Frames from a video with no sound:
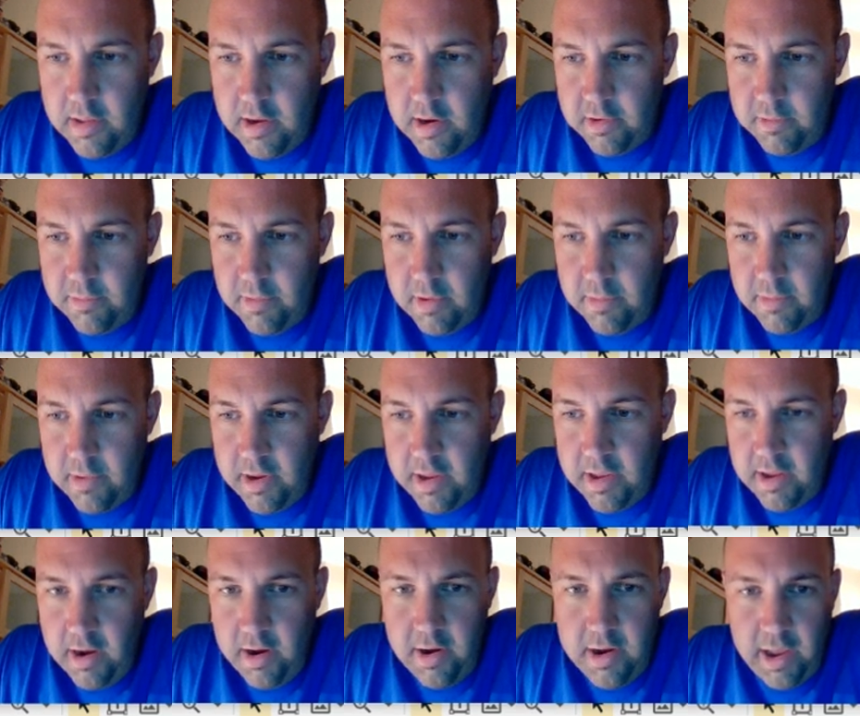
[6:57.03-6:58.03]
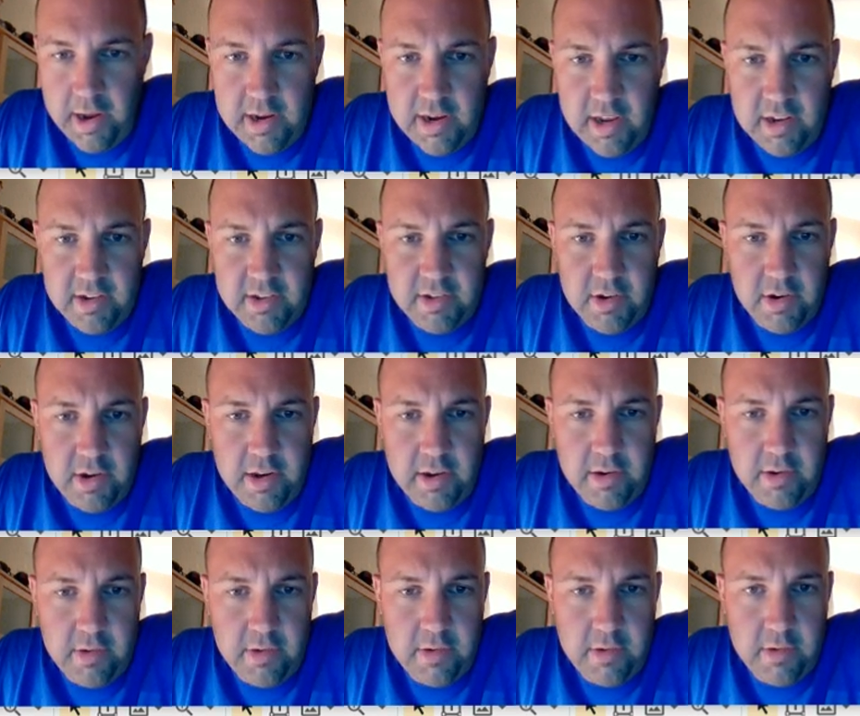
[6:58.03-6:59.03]
There's one right here, and I can insert
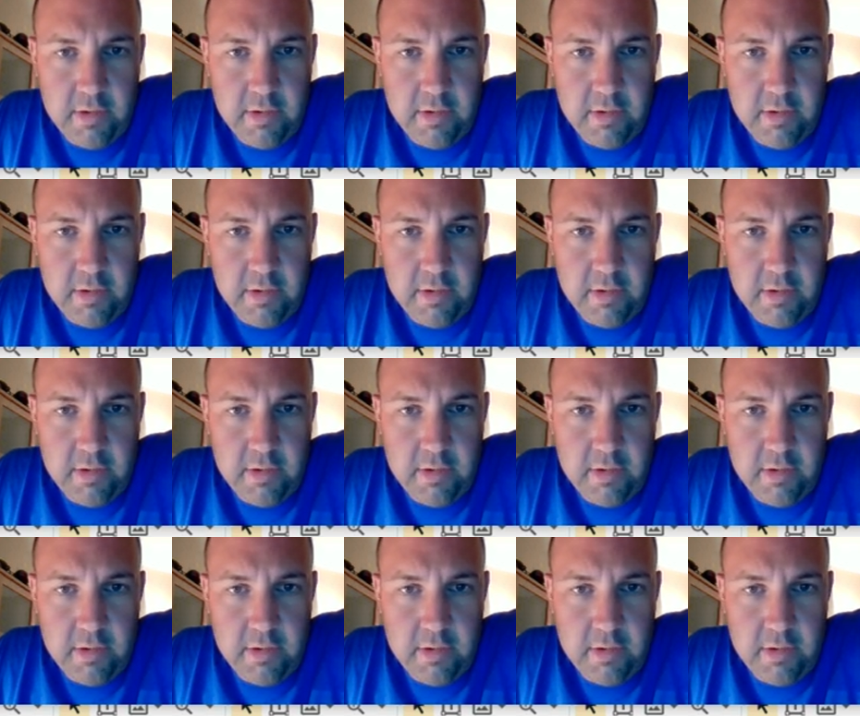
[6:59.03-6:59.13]
it